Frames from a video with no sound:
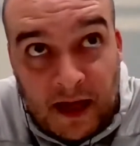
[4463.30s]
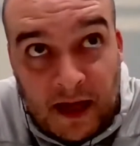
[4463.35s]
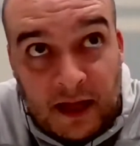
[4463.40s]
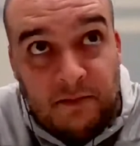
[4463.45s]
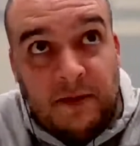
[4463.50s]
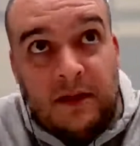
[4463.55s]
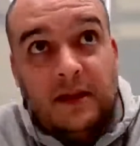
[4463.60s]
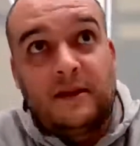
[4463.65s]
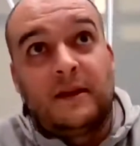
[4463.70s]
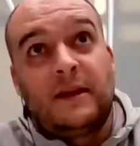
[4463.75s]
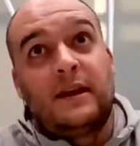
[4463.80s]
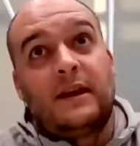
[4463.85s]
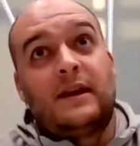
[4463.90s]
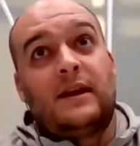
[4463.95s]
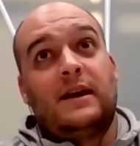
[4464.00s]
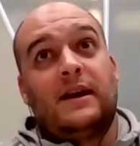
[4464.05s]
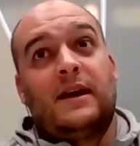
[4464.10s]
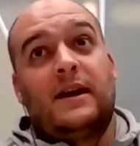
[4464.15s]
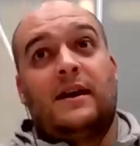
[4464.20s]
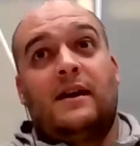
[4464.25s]
me.
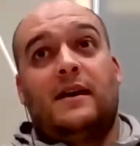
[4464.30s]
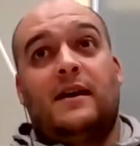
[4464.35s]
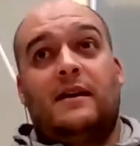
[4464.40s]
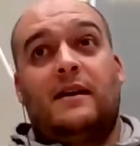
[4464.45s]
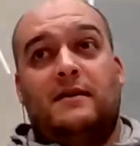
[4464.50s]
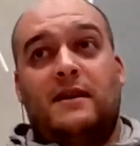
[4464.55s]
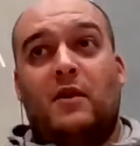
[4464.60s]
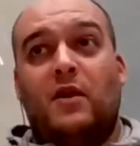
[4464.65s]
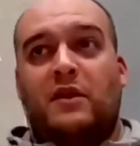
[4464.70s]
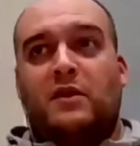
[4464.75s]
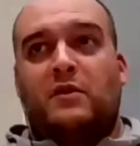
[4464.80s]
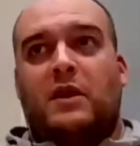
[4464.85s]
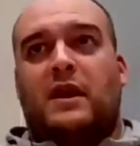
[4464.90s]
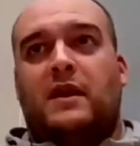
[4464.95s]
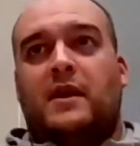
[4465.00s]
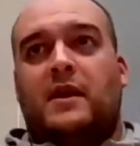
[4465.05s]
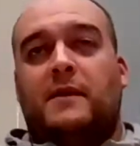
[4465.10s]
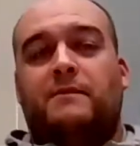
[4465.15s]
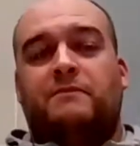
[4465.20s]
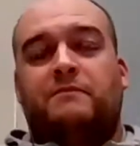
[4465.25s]

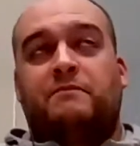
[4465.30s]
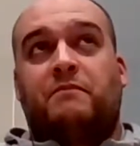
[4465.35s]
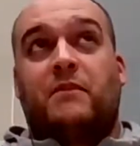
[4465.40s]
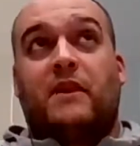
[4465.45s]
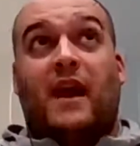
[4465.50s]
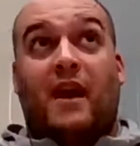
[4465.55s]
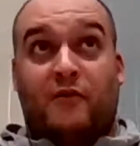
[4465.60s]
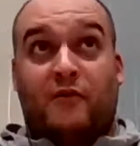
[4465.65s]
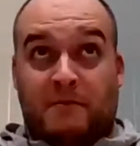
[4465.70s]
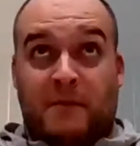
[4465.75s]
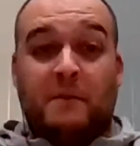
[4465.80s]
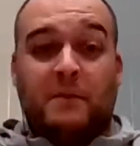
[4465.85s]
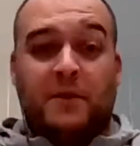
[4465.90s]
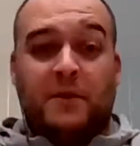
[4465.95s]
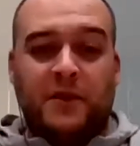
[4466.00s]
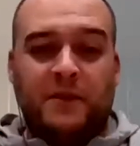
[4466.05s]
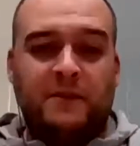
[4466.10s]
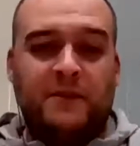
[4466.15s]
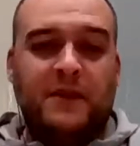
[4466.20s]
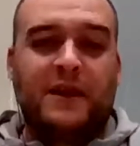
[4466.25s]
I
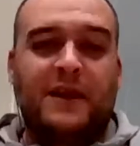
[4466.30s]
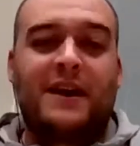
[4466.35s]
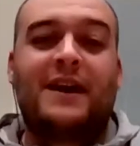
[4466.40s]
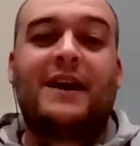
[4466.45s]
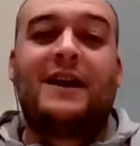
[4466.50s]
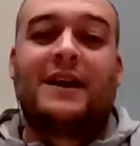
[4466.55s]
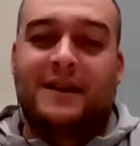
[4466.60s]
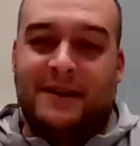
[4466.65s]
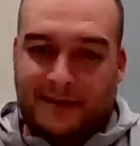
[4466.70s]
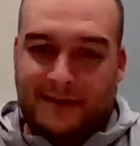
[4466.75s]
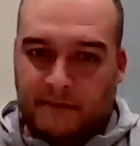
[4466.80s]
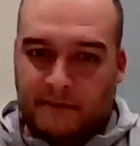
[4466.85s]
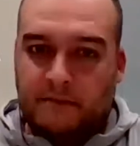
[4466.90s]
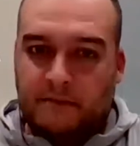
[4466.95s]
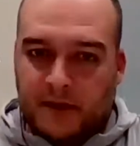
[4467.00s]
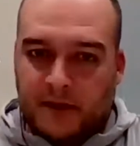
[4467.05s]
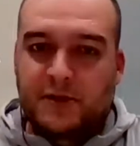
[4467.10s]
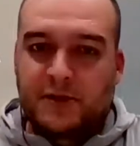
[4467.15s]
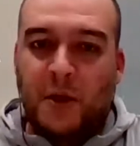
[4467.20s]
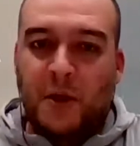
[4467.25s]
remember.
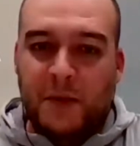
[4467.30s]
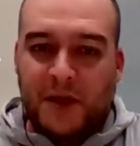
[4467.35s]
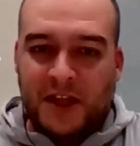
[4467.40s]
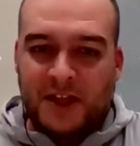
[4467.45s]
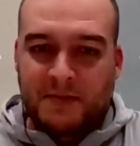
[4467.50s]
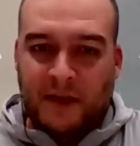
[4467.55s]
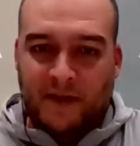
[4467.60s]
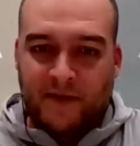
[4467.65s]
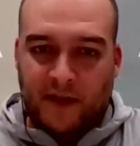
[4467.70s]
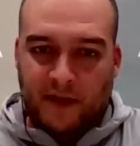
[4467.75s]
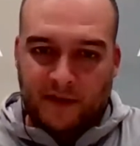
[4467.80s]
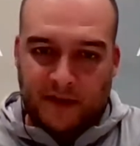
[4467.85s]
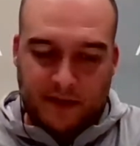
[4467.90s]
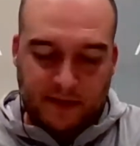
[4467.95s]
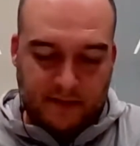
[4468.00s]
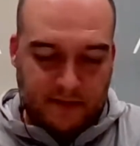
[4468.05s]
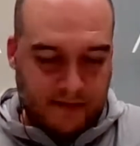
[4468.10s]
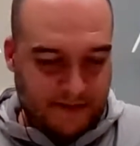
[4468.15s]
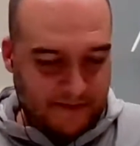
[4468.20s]
Zlobin is my favorite.